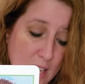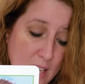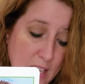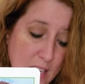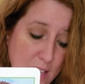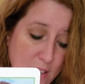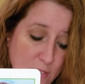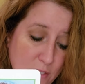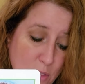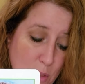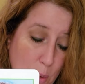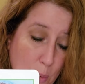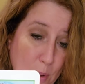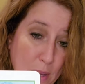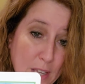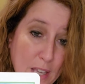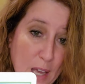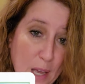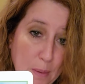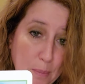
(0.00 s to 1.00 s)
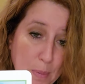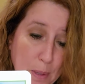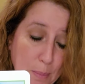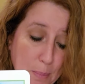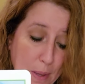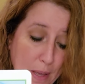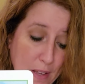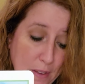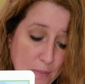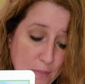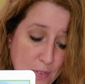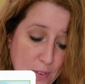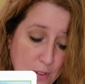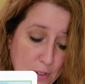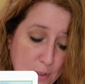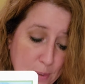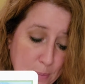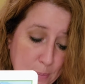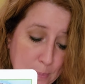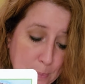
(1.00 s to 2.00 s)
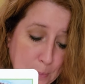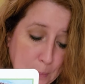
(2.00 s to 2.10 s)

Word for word: even though it can be painful.